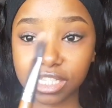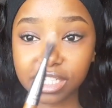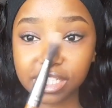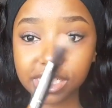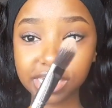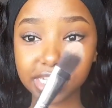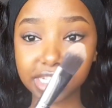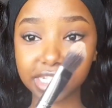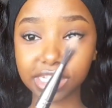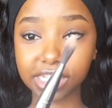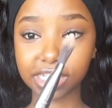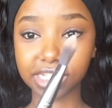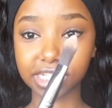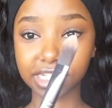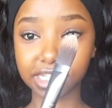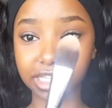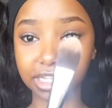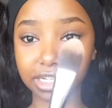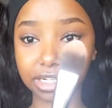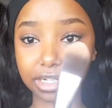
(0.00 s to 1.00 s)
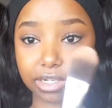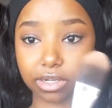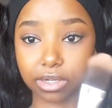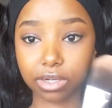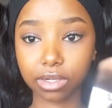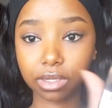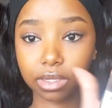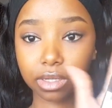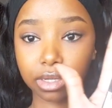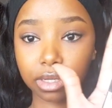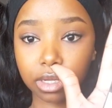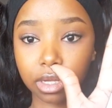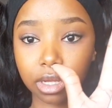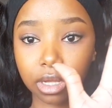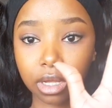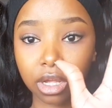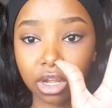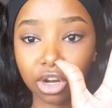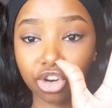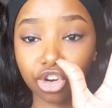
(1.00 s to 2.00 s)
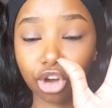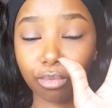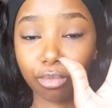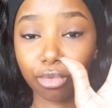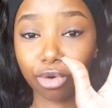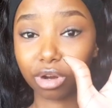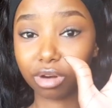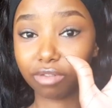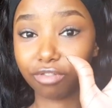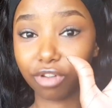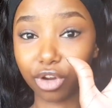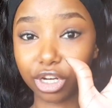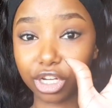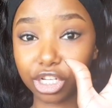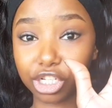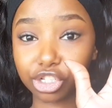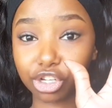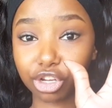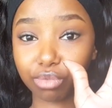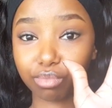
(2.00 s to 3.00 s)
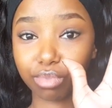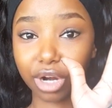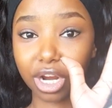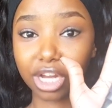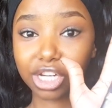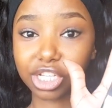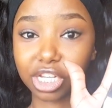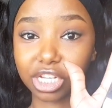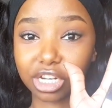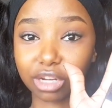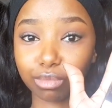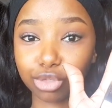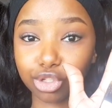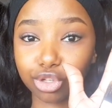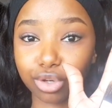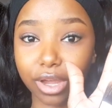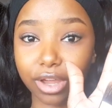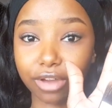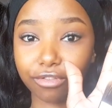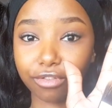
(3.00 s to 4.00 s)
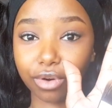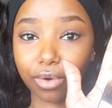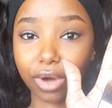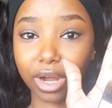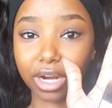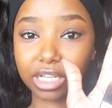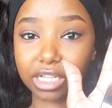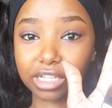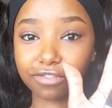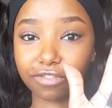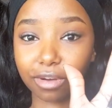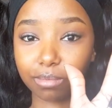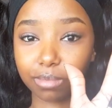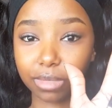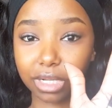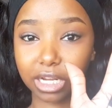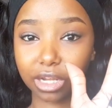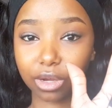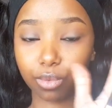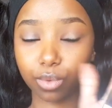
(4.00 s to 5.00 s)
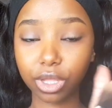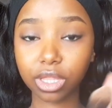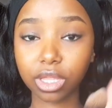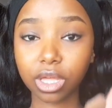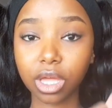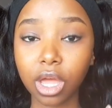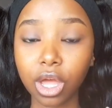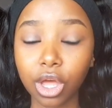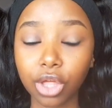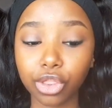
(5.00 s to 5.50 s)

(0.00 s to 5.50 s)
This is the normal foundation brush that I'm sure everyone is familiar with.